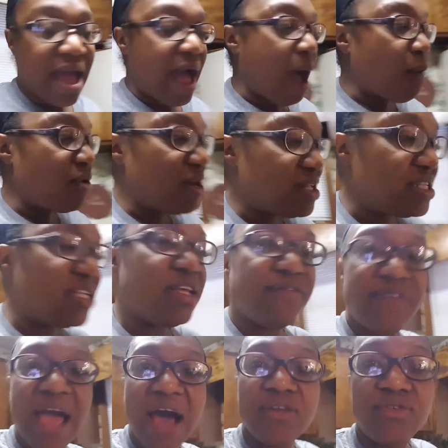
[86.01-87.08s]
I want to see if
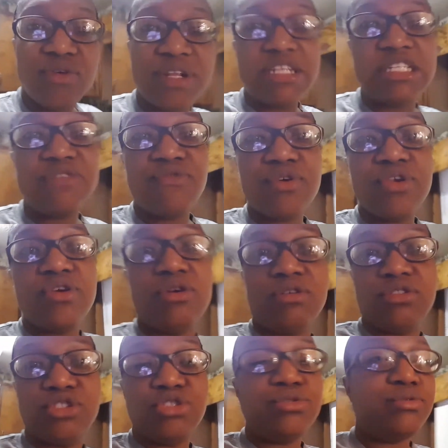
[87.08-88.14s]
y'all do this for your
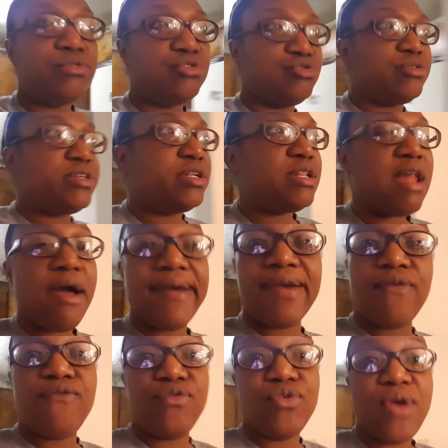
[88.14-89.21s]
children. Like,
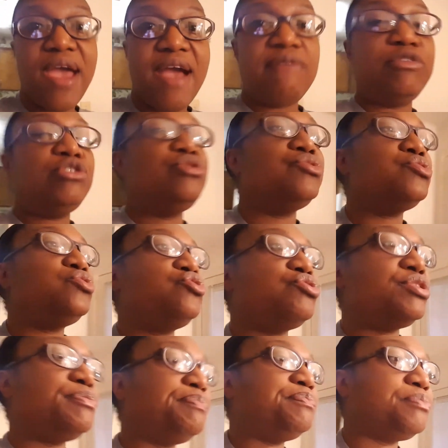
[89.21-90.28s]
if you have
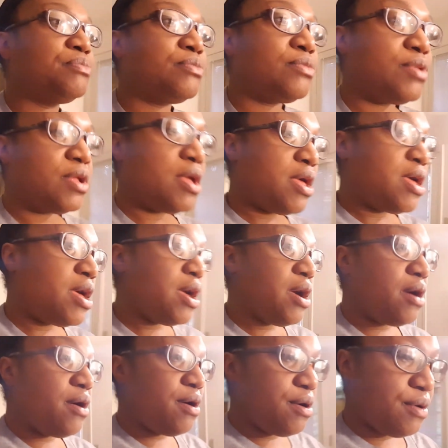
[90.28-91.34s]
children.
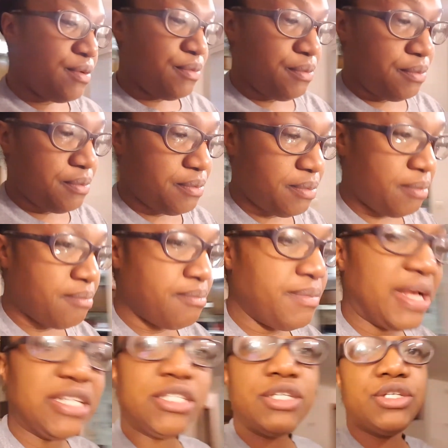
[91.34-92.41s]

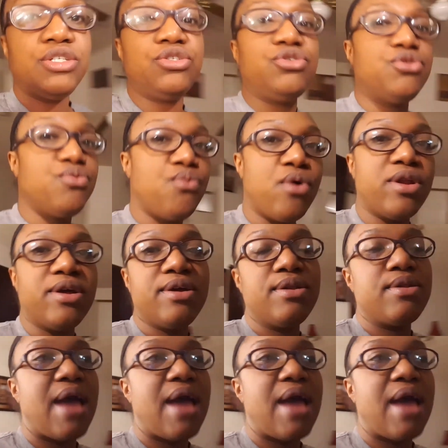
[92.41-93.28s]
My sister wanted...